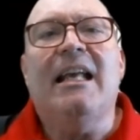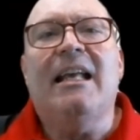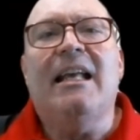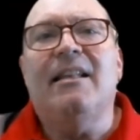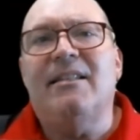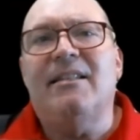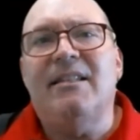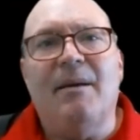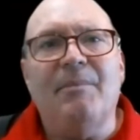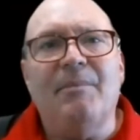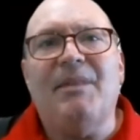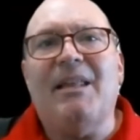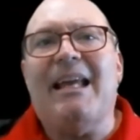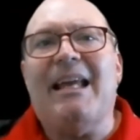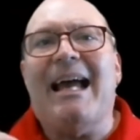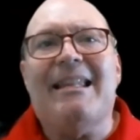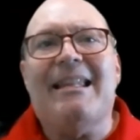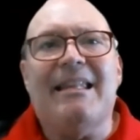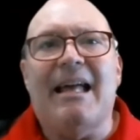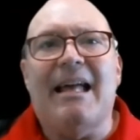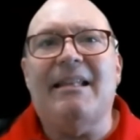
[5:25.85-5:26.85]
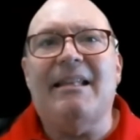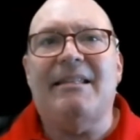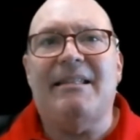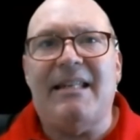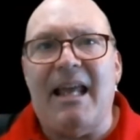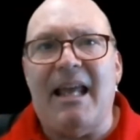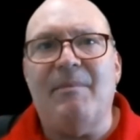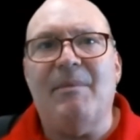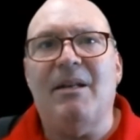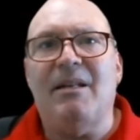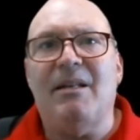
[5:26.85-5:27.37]
and something on that
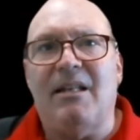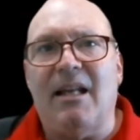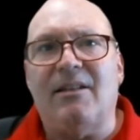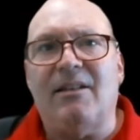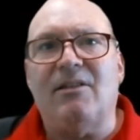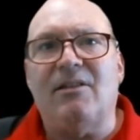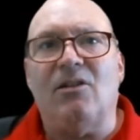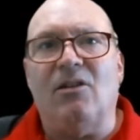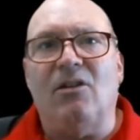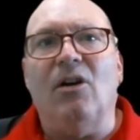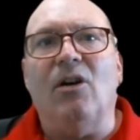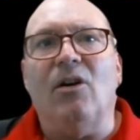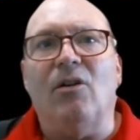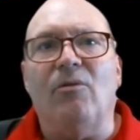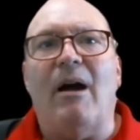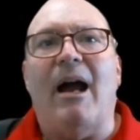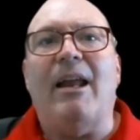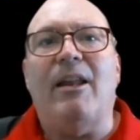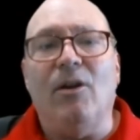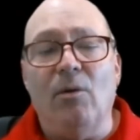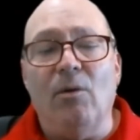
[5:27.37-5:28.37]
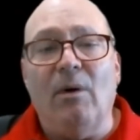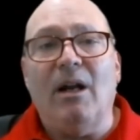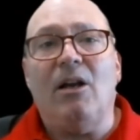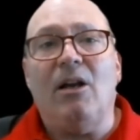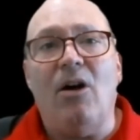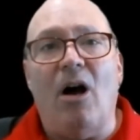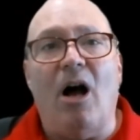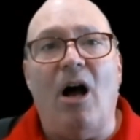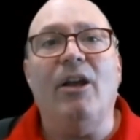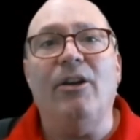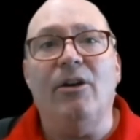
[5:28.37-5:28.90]
statement doesn't look right. You want to
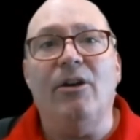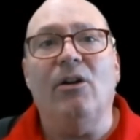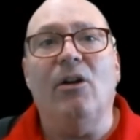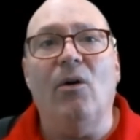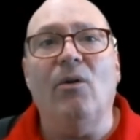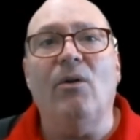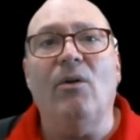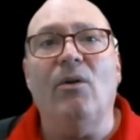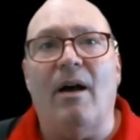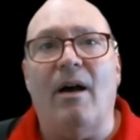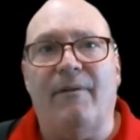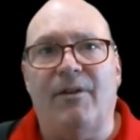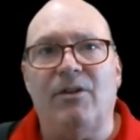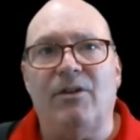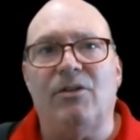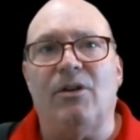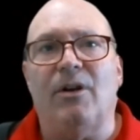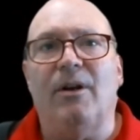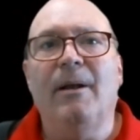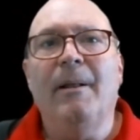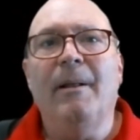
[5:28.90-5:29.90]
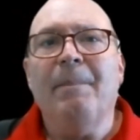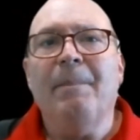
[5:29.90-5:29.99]
call your loan officer.